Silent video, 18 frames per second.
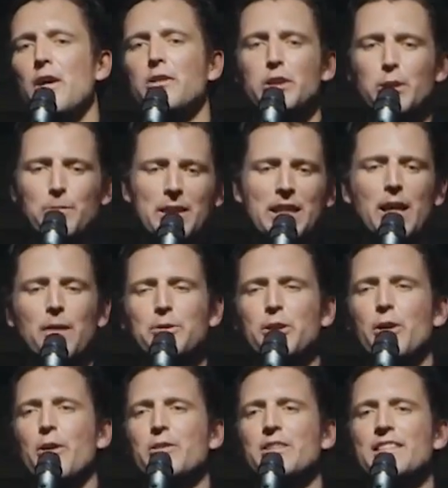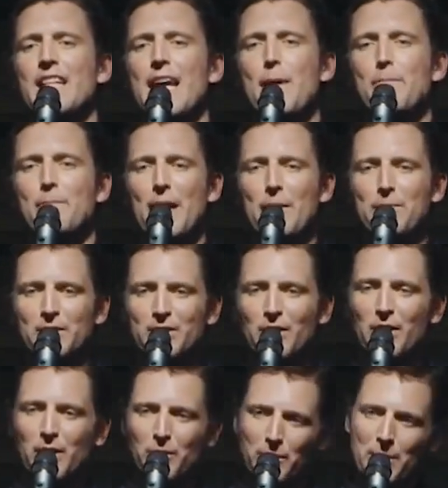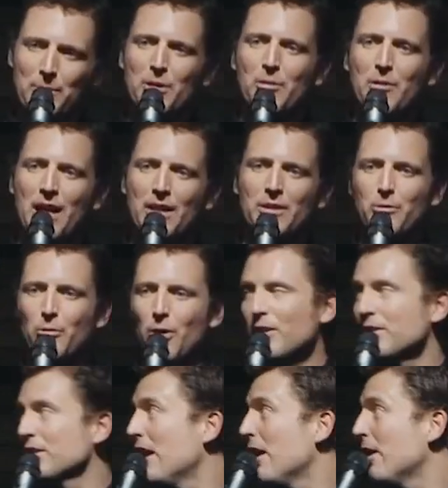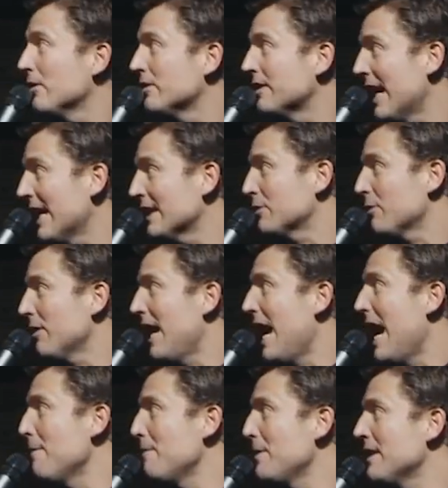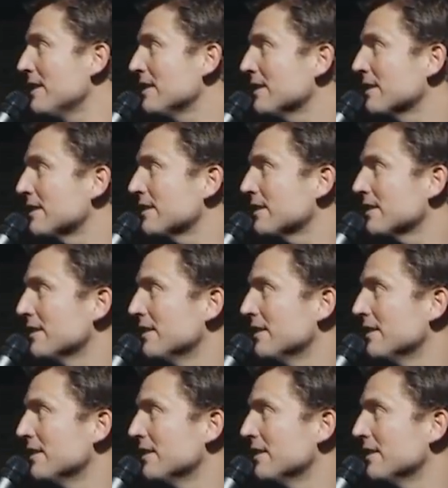You become your own snapped episode, and women around the world go, that's what happens.